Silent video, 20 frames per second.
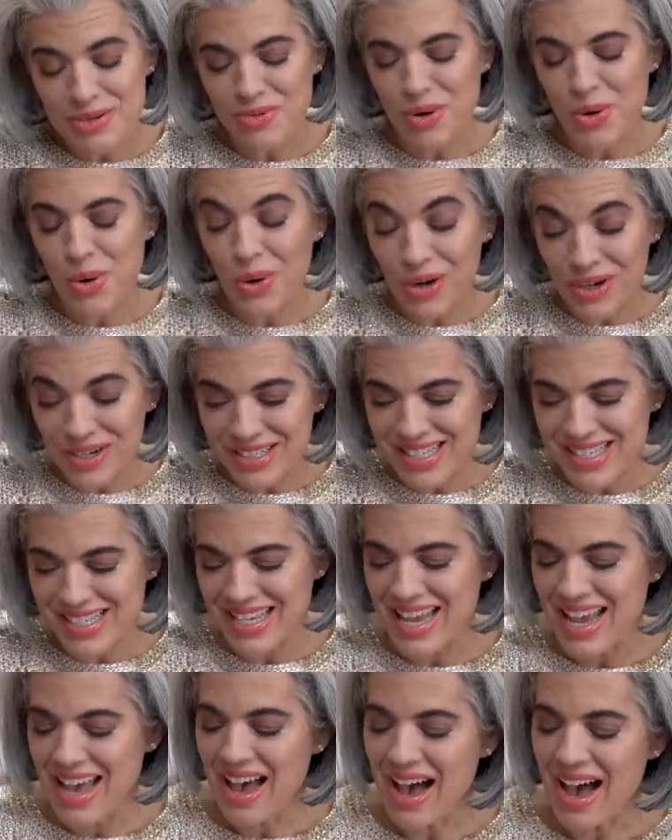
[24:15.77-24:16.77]
of course.
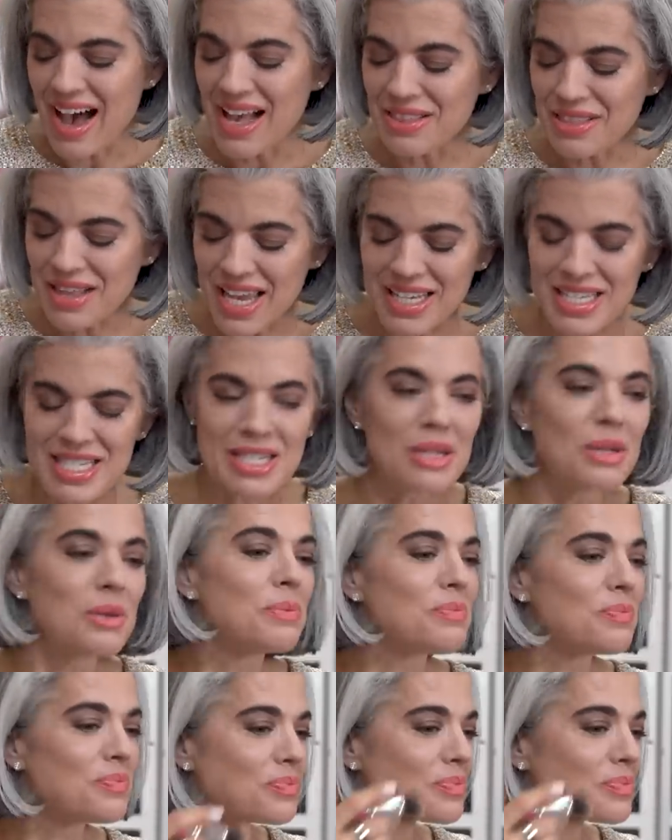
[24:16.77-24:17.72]
I like to